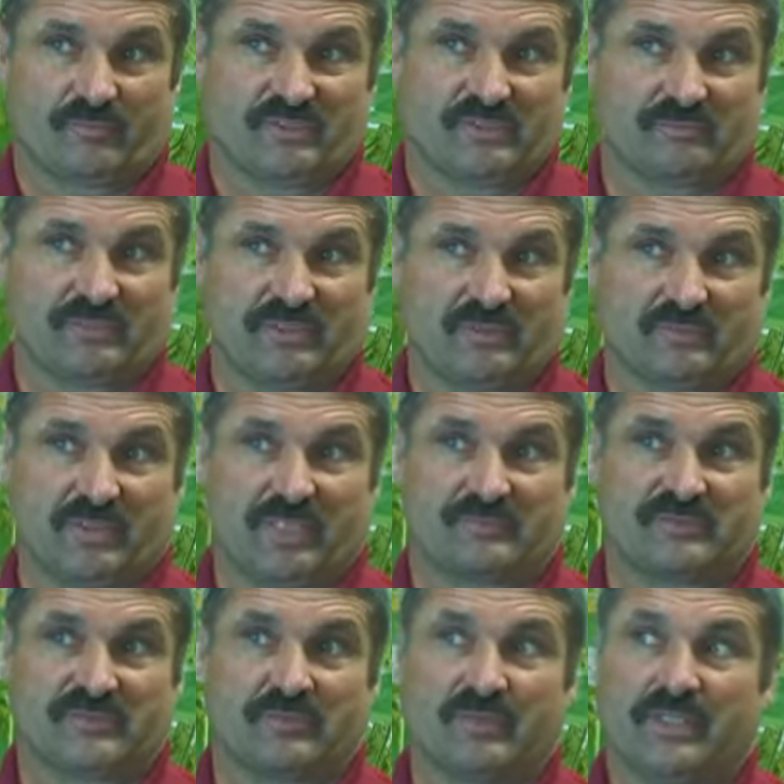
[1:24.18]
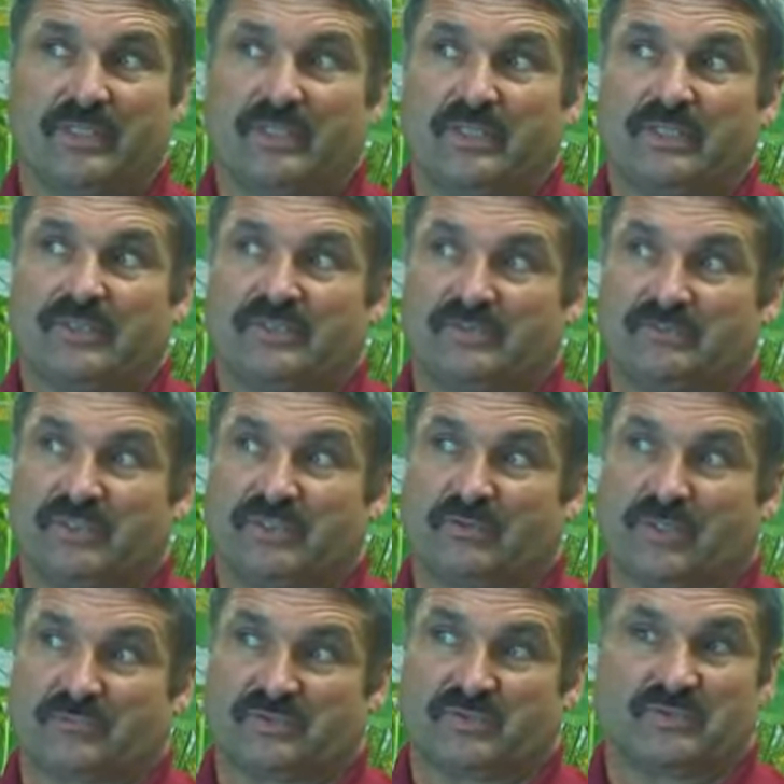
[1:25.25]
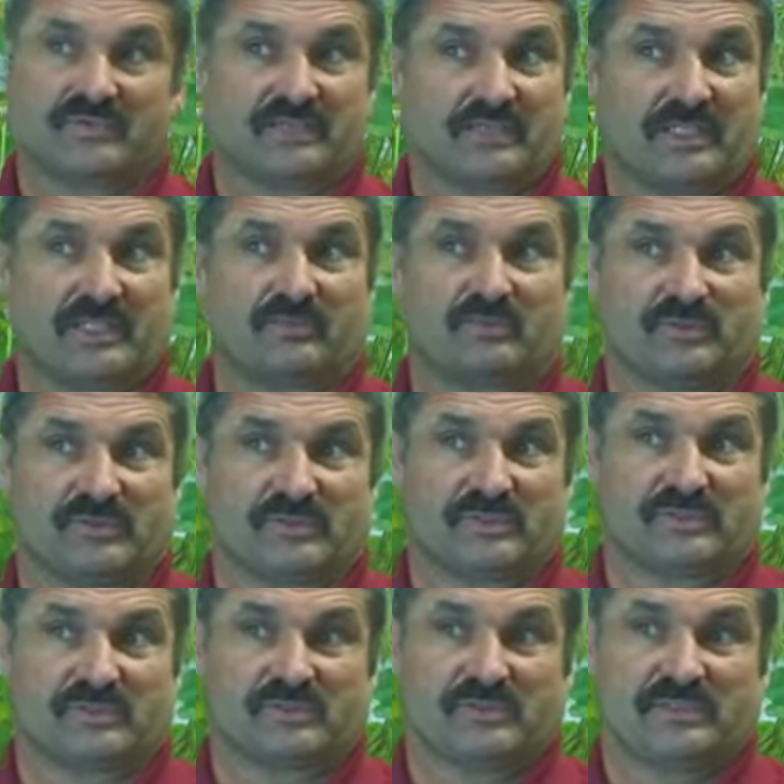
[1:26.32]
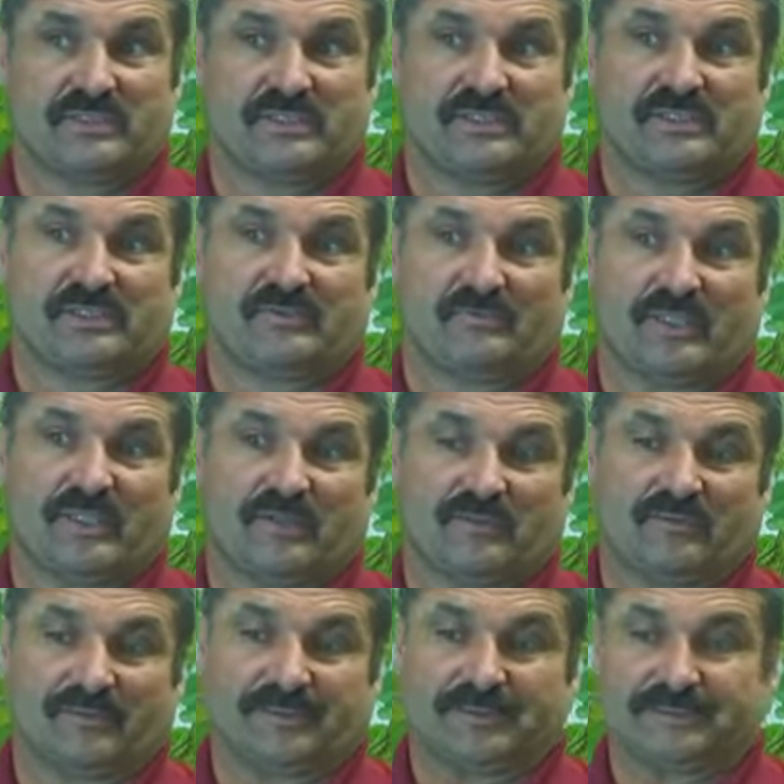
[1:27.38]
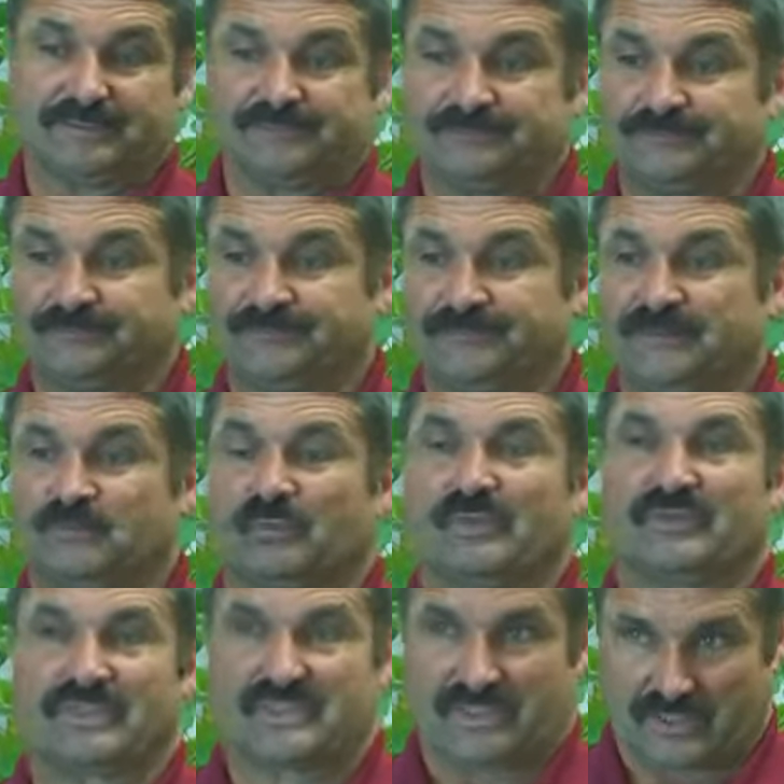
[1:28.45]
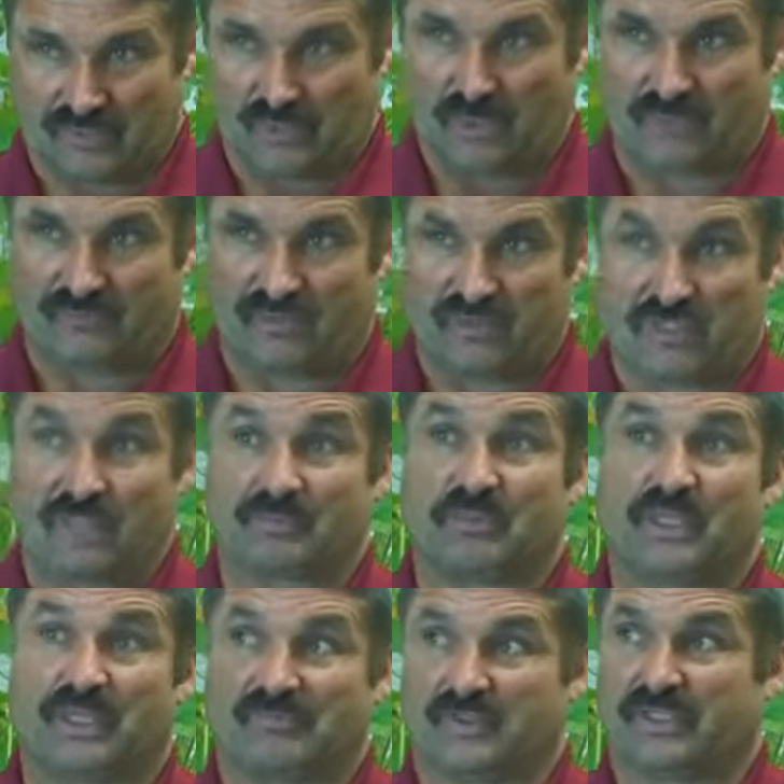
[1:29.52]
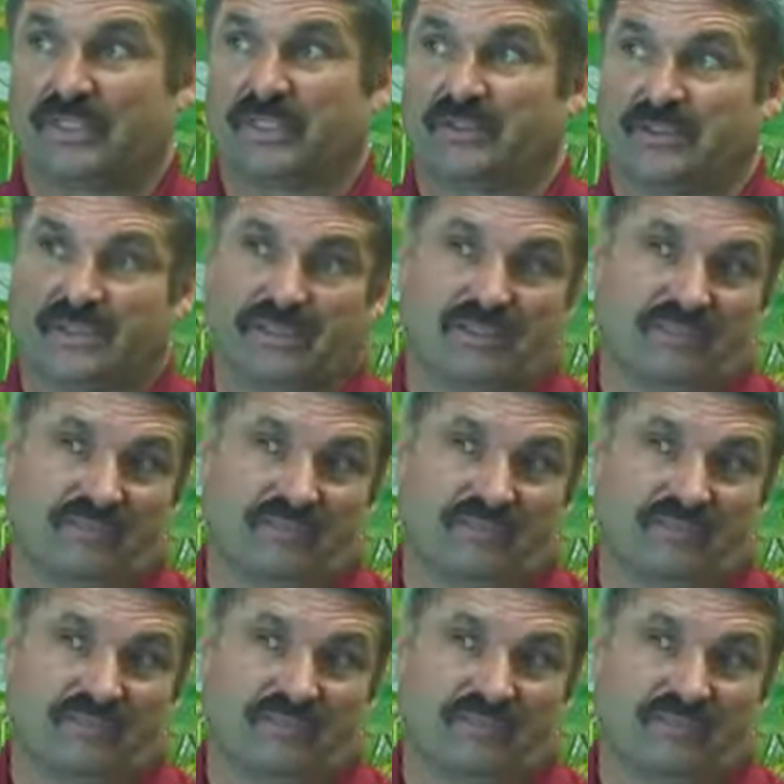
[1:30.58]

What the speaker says: this bean crop. So this bean crop still has a lot of potential. No matter what they say at the coffee shop, you have to get out in it and